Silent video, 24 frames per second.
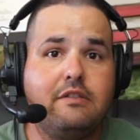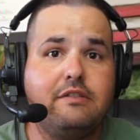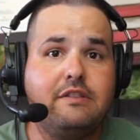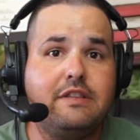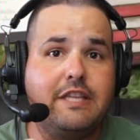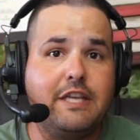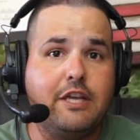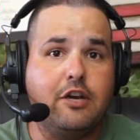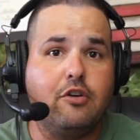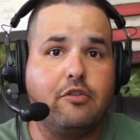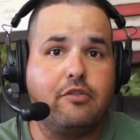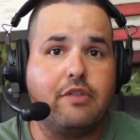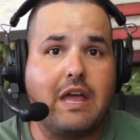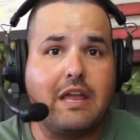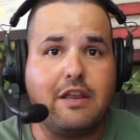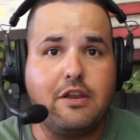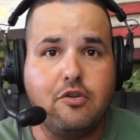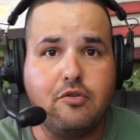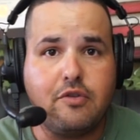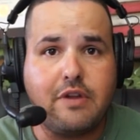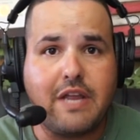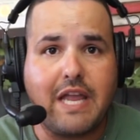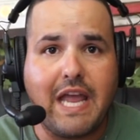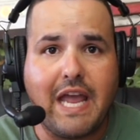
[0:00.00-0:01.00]
deal that
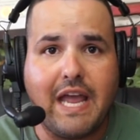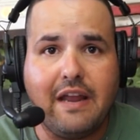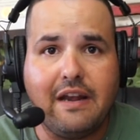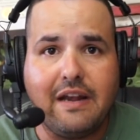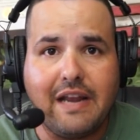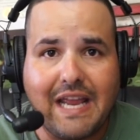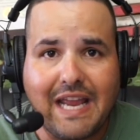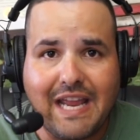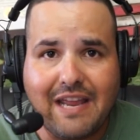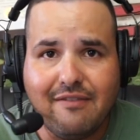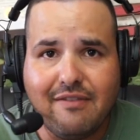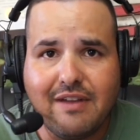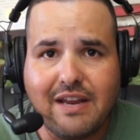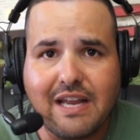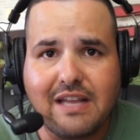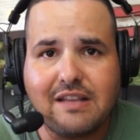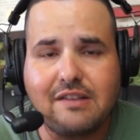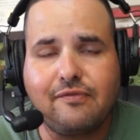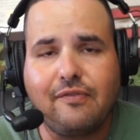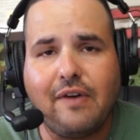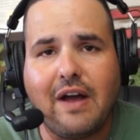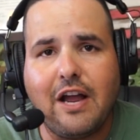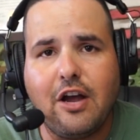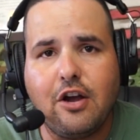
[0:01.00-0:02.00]
you can. Even if it's
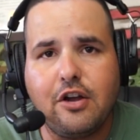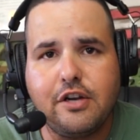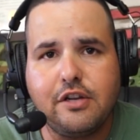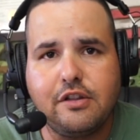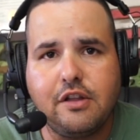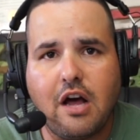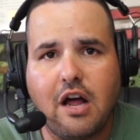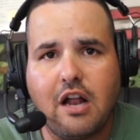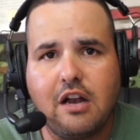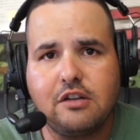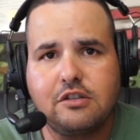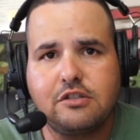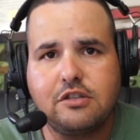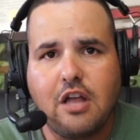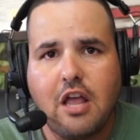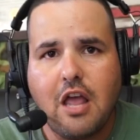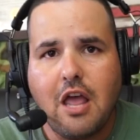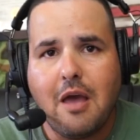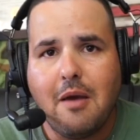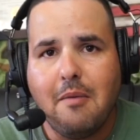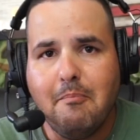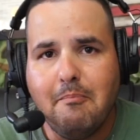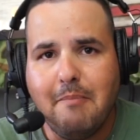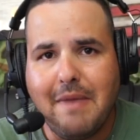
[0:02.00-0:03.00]
$500,
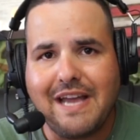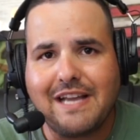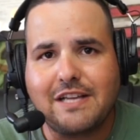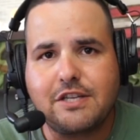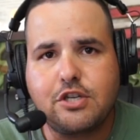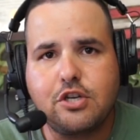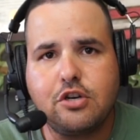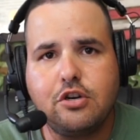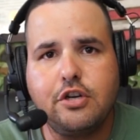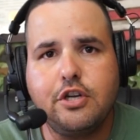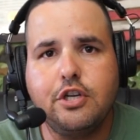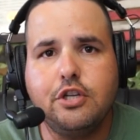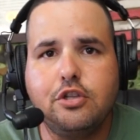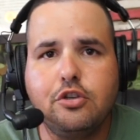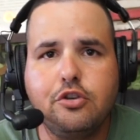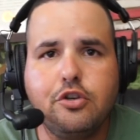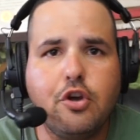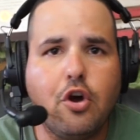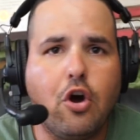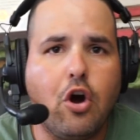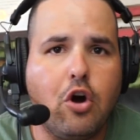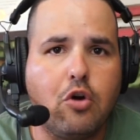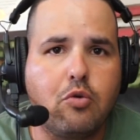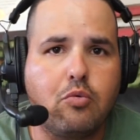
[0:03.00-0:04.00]
make sure you do
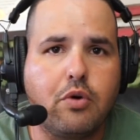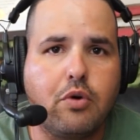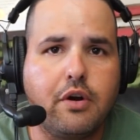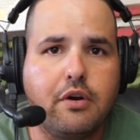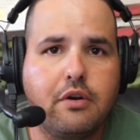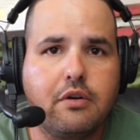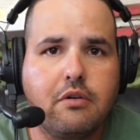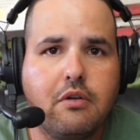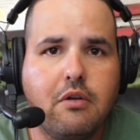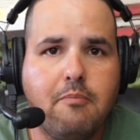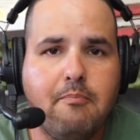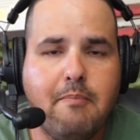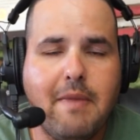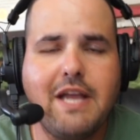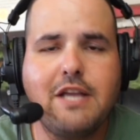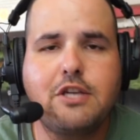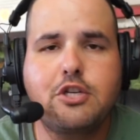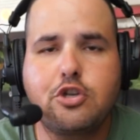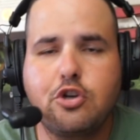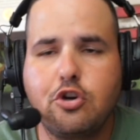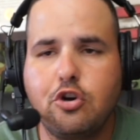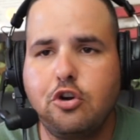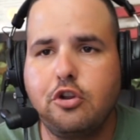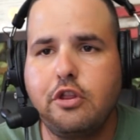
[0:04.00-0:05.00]
your homework. Make
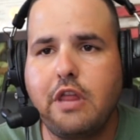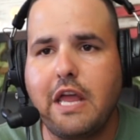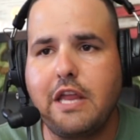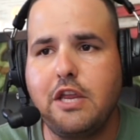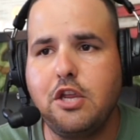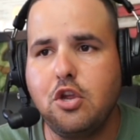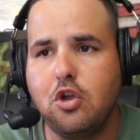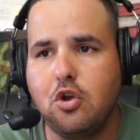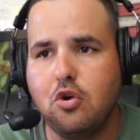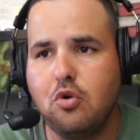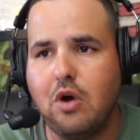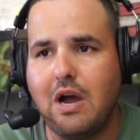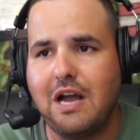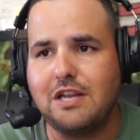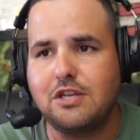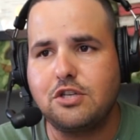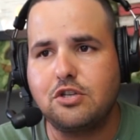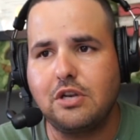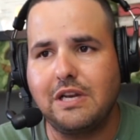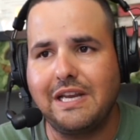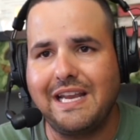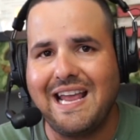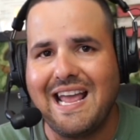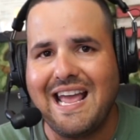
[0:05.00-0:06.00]
sure that you
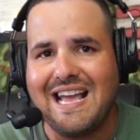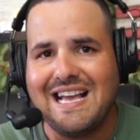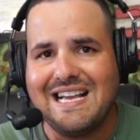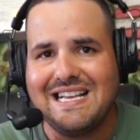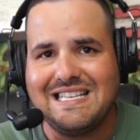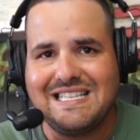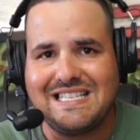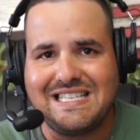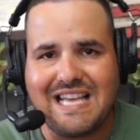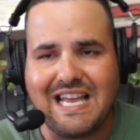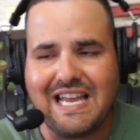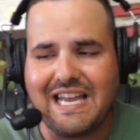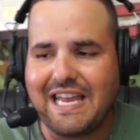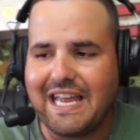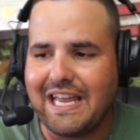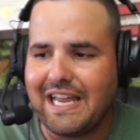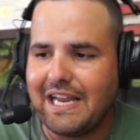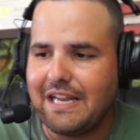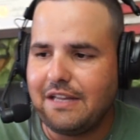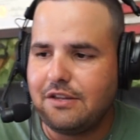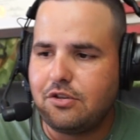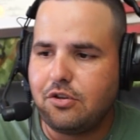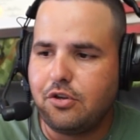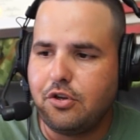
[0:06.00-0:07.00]
actually sinking
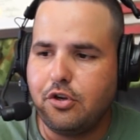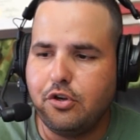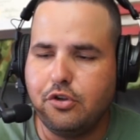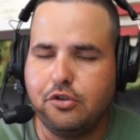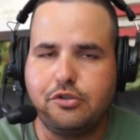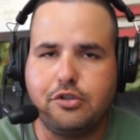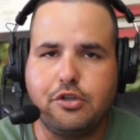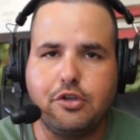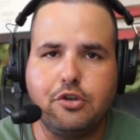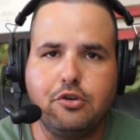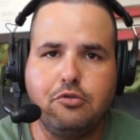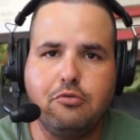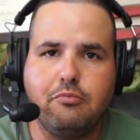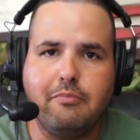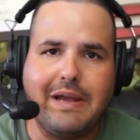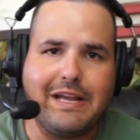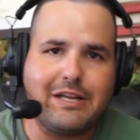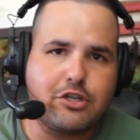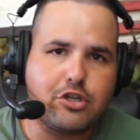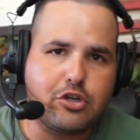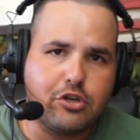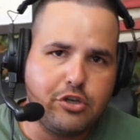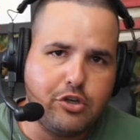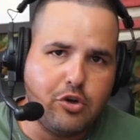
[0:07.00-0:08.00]
into YouTube. Make
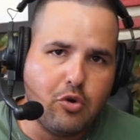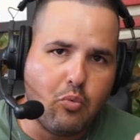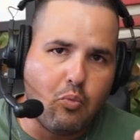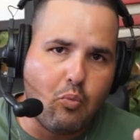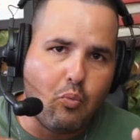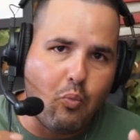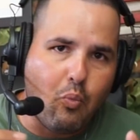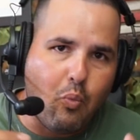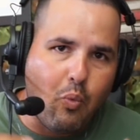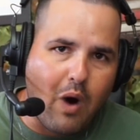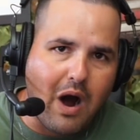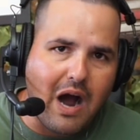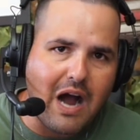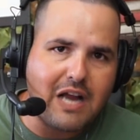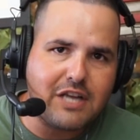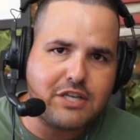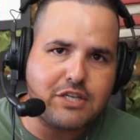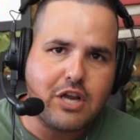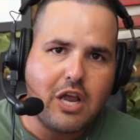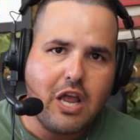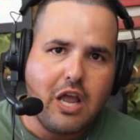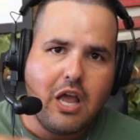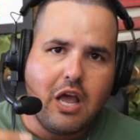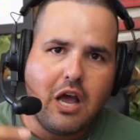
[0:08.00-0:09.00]
sure you watch
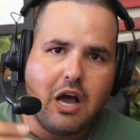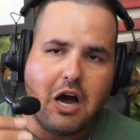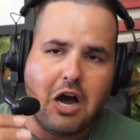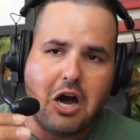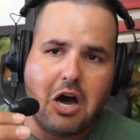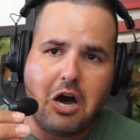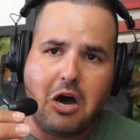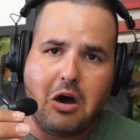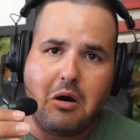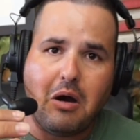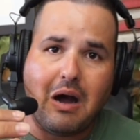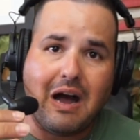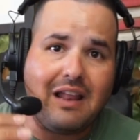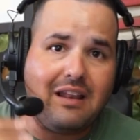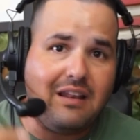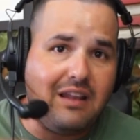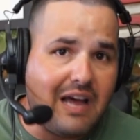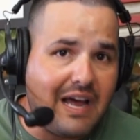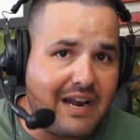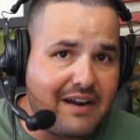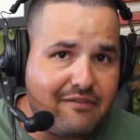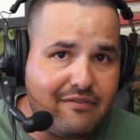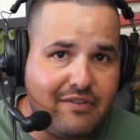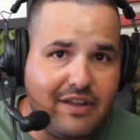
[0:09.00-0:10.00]
a
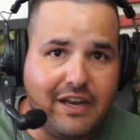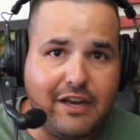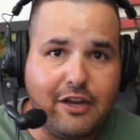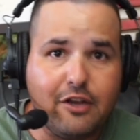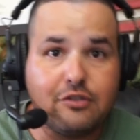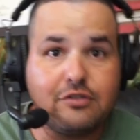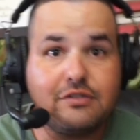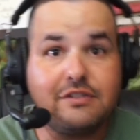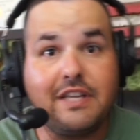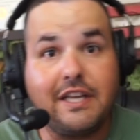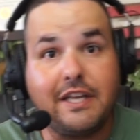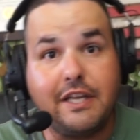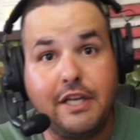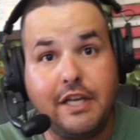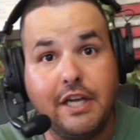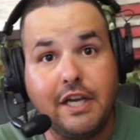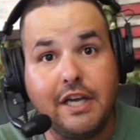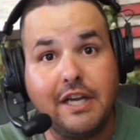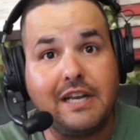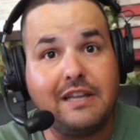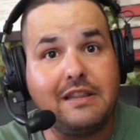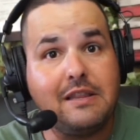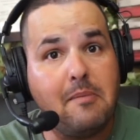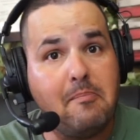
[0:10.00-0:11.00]
lot of videos, the
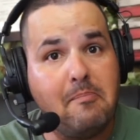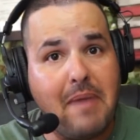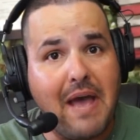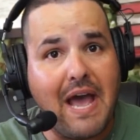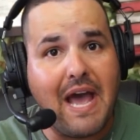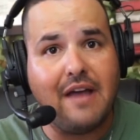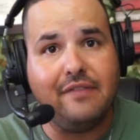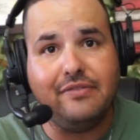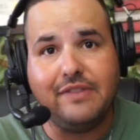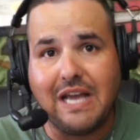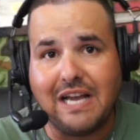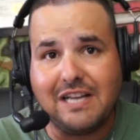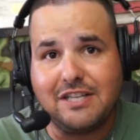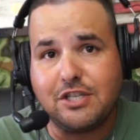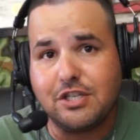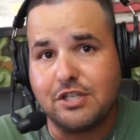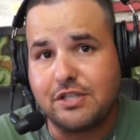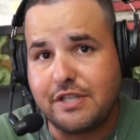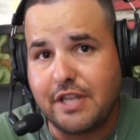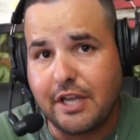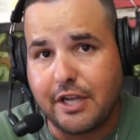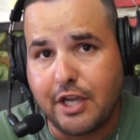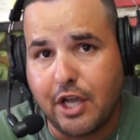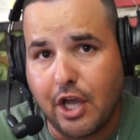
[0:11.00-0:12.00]
good and the bad, not
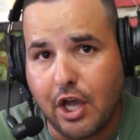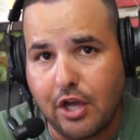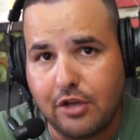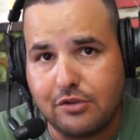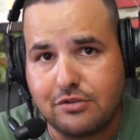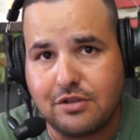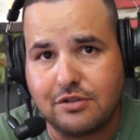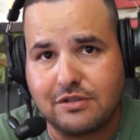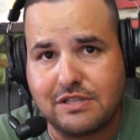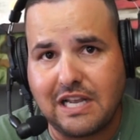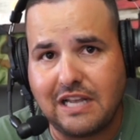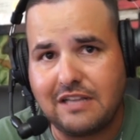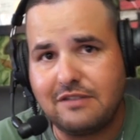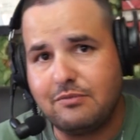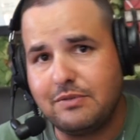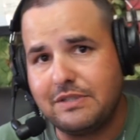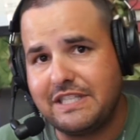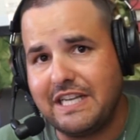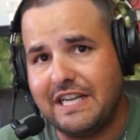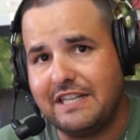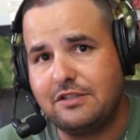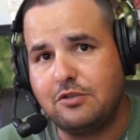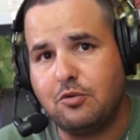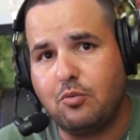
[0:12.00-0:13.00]
just the good. Sometimes we
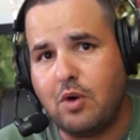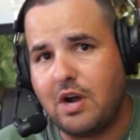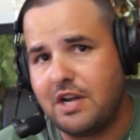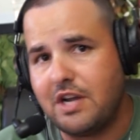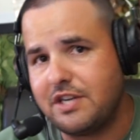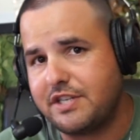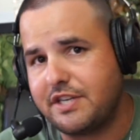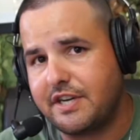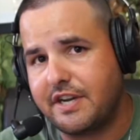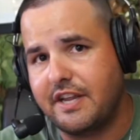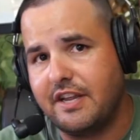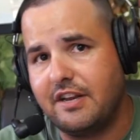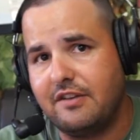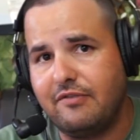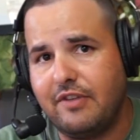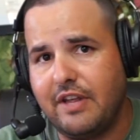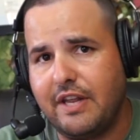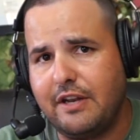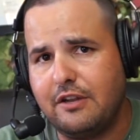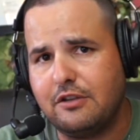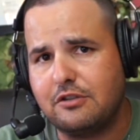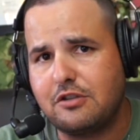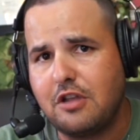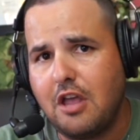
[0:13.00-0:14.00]
tend to watch good
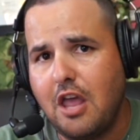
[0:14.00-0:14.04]
videos,